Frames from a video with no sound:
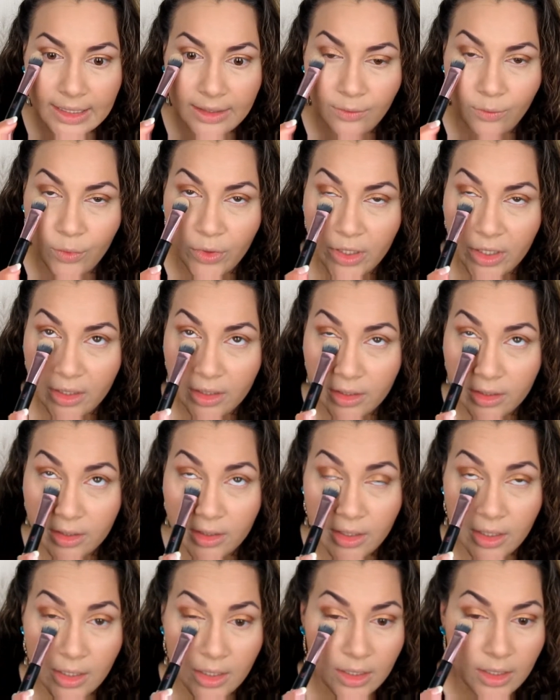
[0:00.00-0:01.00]
and
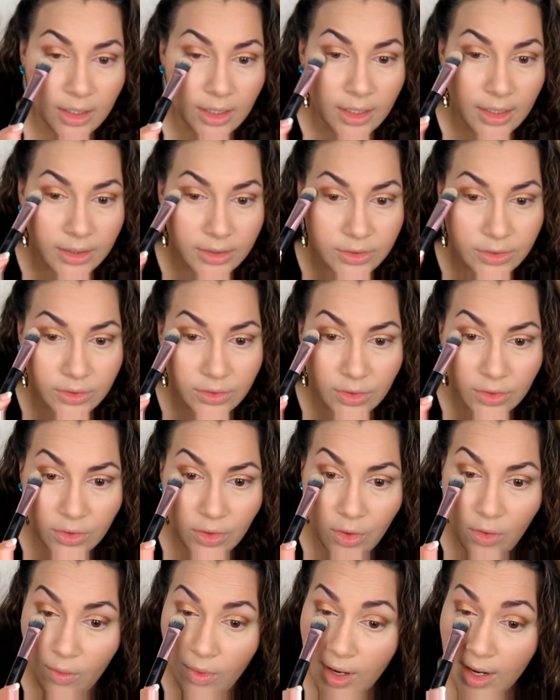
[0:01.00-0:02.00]
weird. I do not
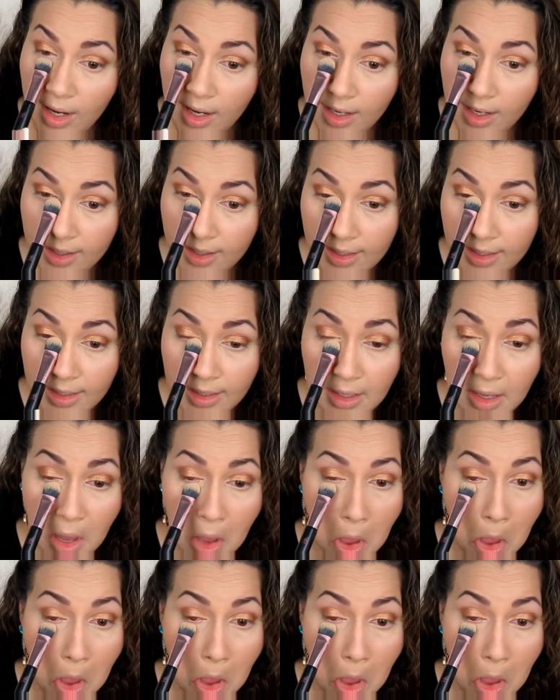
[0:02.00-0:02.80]
know why,